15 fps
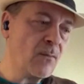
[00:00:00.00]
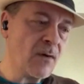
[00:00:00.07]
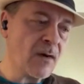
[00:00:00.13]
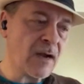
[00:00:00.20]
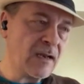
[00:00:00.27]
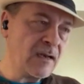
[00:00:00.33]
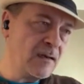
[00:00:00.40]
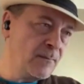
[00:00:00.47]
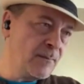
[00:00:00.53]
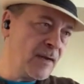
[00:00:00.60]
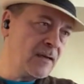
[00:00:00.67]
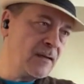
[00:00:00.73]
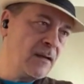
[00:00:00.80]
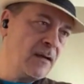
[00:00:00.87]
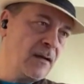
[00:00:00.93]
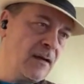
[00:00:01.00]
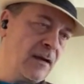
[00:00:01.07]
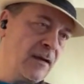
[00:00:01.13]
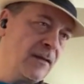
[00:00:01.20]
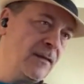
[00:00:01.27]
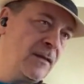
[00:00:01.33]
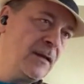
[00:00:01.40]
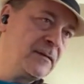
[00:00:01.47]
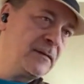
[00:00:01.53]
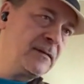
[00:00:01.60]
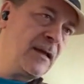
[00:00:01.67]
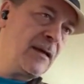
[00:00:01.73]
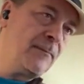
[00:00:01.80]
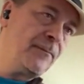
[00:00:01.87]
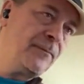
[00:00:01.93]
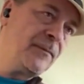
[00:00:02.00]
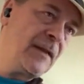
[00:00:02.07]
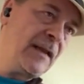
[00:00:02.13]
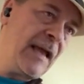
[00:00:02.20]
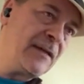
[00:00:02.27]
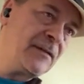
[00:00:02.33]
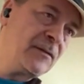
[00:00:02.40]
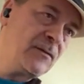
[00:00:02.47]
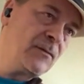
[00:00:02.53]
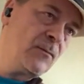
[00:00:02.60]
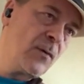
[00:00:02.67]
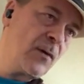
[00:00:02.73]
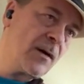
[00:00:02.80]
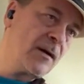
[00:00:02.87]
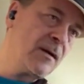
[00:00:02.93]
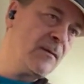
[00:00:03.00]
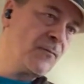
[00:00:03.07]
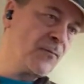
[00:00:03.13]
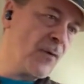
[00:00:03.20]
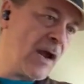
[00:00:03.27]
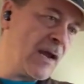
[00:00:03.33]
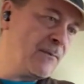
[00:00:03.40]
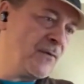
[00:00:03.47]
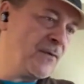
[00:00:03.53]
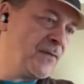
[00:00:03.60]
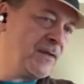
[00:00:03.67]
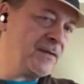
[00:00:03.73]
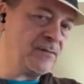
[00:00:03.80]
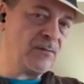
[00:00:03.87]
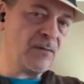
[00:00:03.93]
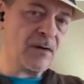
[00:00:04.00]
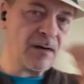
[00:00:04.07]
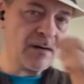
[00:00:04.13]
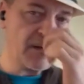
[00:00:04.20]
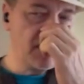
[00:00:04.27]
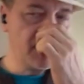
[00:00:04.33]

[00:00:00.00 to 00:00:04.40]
work? How did he make this last word rhyme with this word?